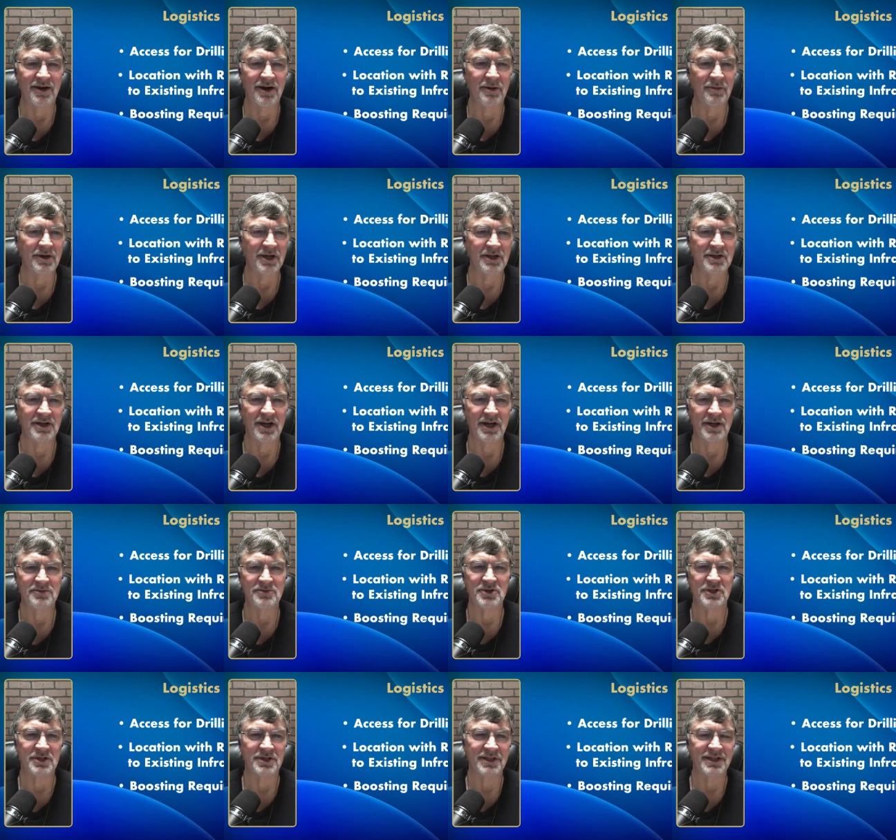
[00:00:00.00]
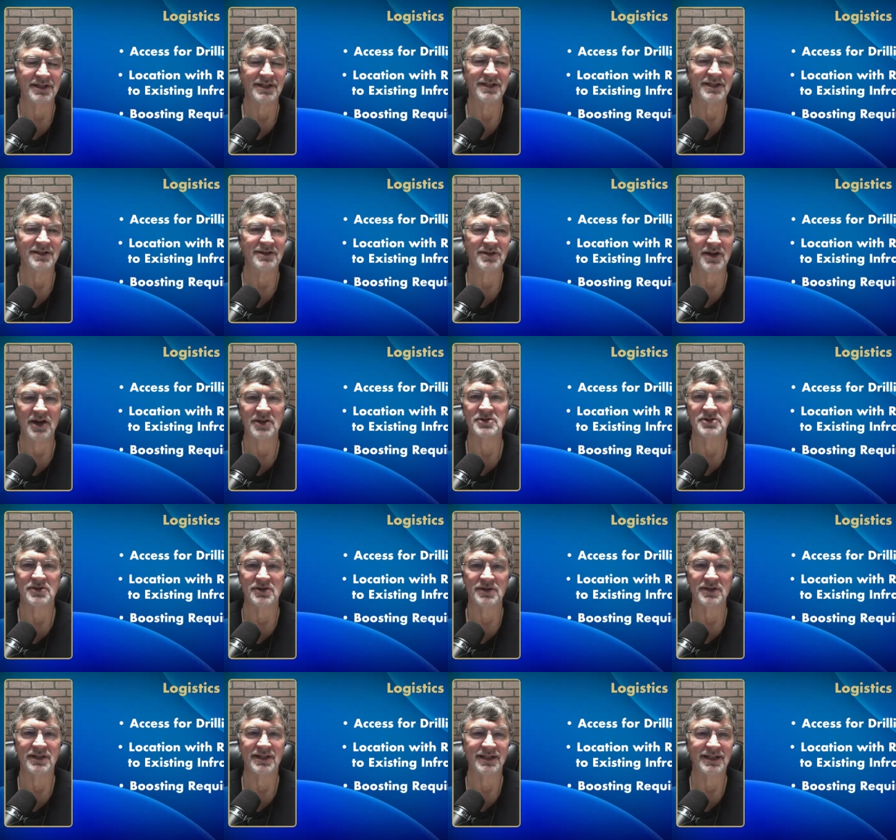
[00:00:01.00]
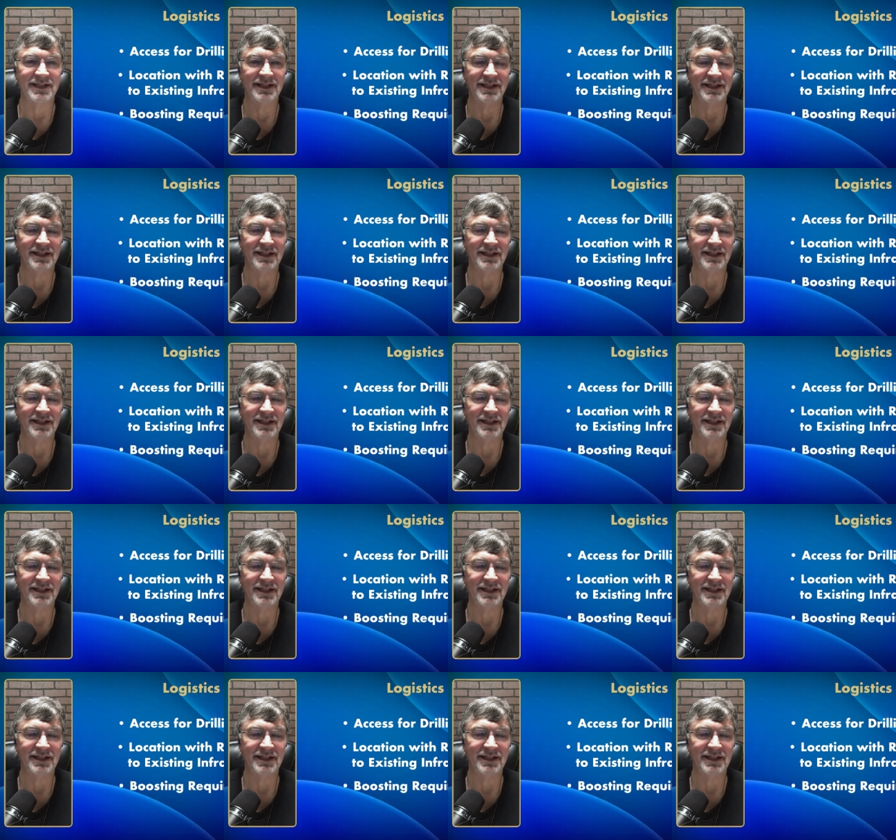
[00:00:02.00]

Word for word: how many times it doesn't.